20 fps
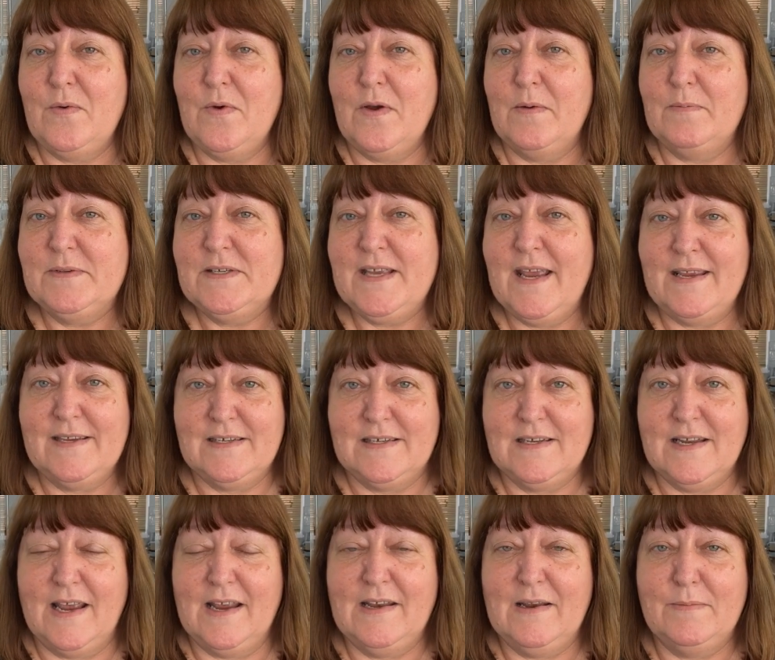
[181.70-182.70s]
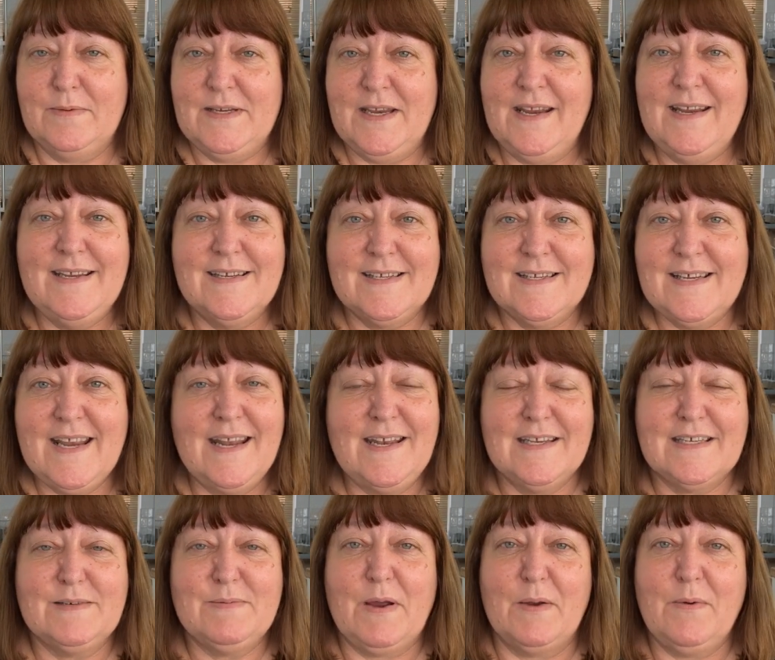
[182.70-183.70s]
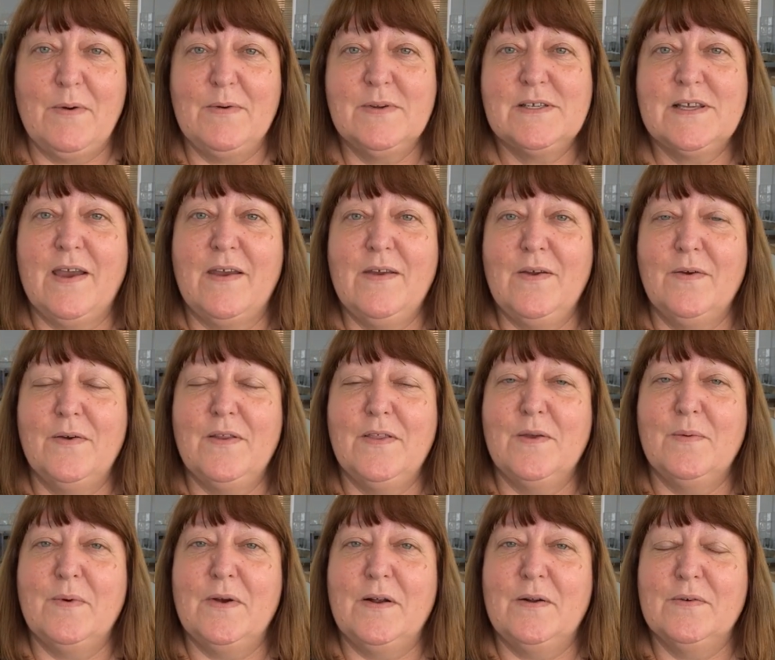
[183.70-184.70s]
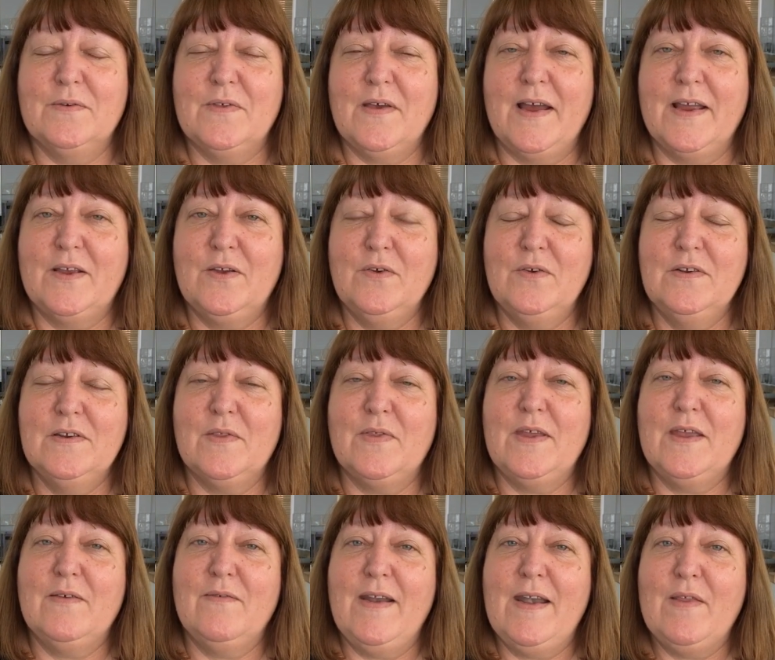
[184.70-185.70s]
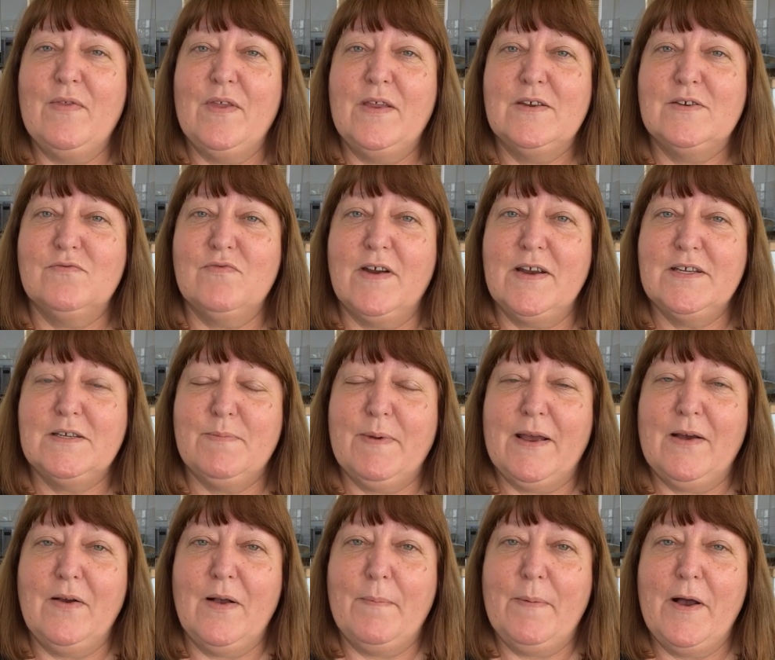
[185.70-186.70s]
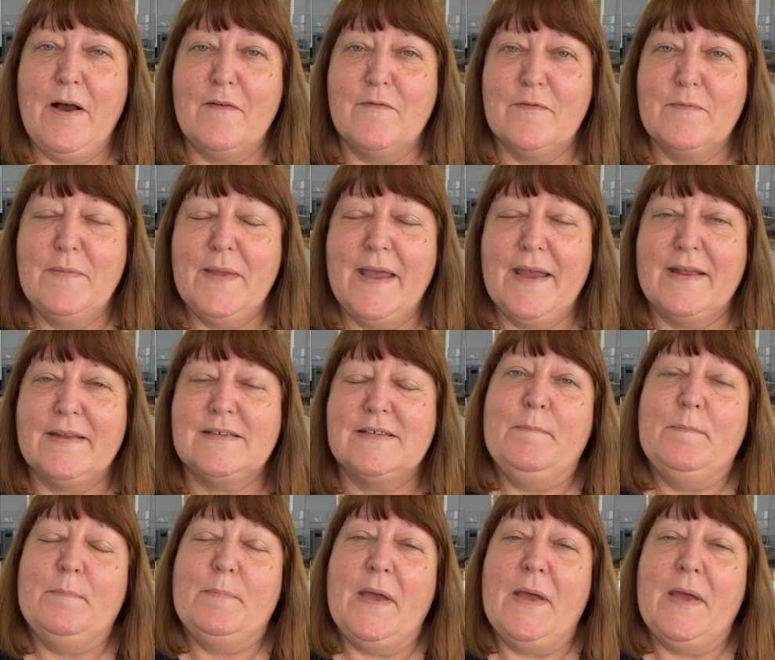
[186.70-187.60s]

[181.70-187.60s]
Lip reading: obsessed and incensed by what was going on in the world that I couldn't think of anything to write about apart from that.